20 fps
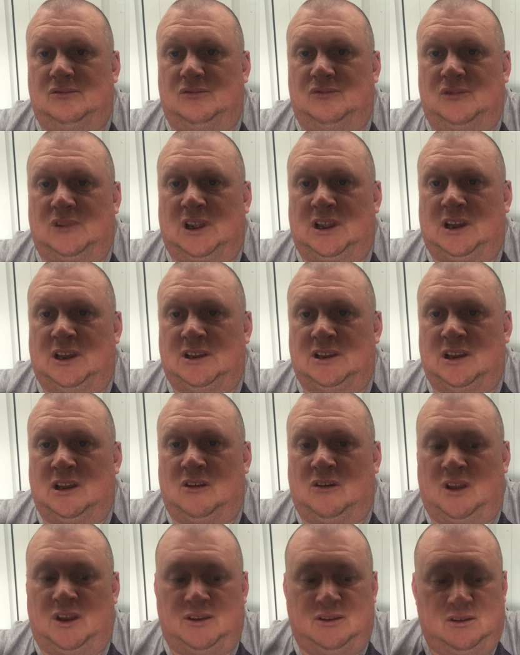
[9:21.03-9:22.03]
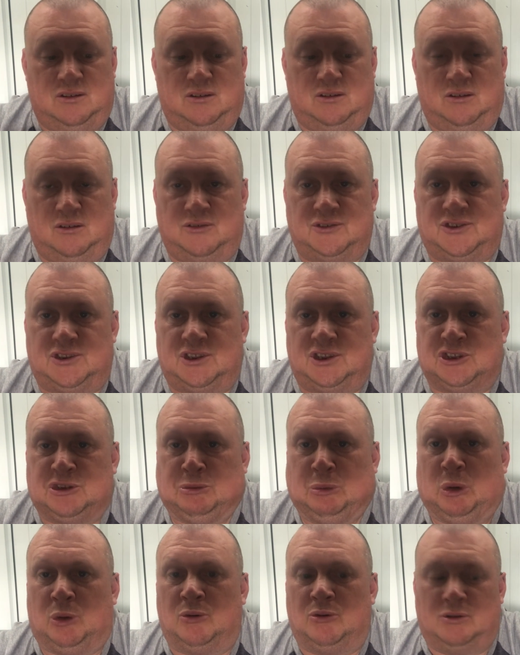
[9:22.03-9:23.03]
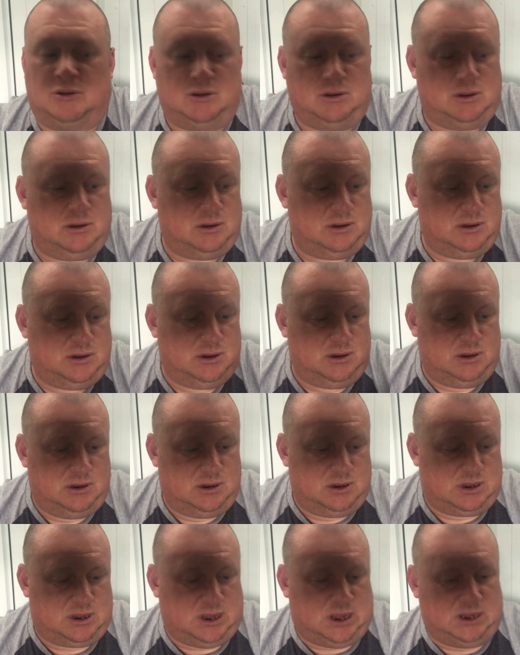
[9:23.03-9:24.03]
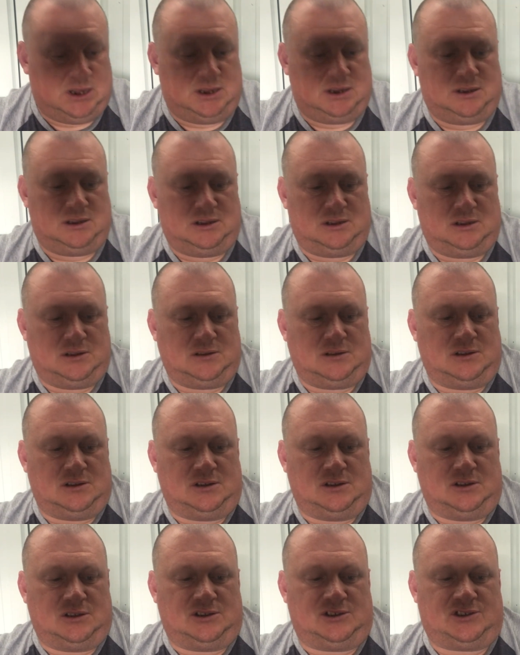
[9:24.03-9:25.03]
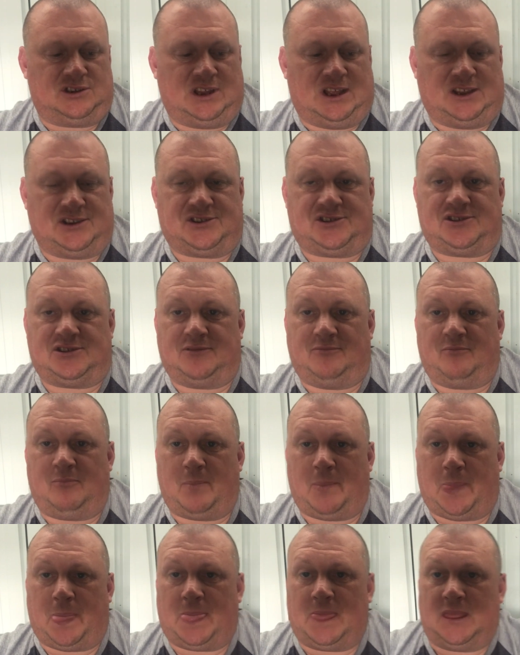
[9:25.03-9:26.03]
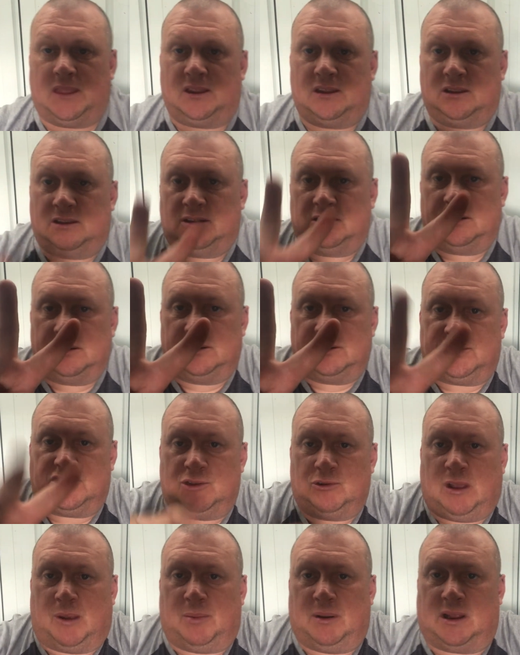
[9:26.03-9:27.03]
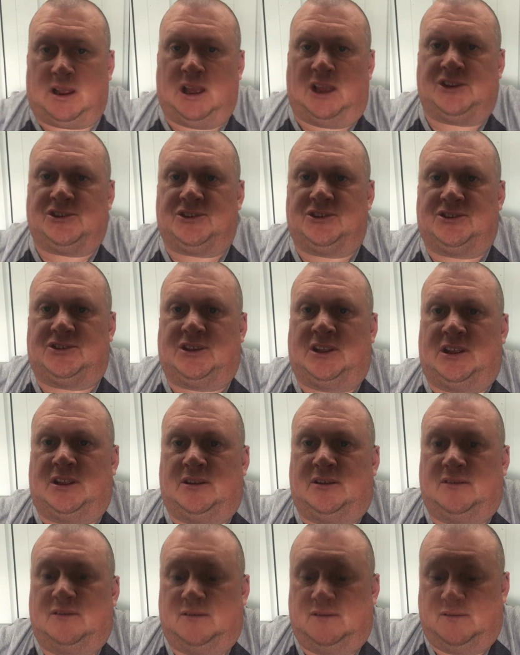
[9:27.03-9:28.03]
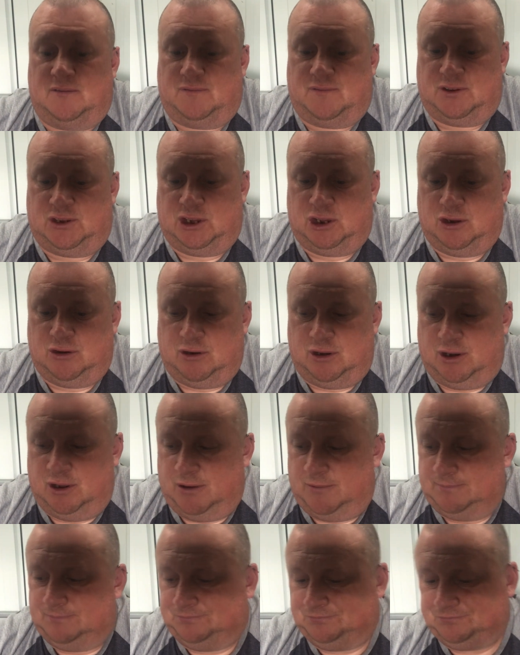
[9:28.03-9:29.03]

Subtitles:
reeling your line onto your spool. Okay, so that's 2 applications there for the uni knot.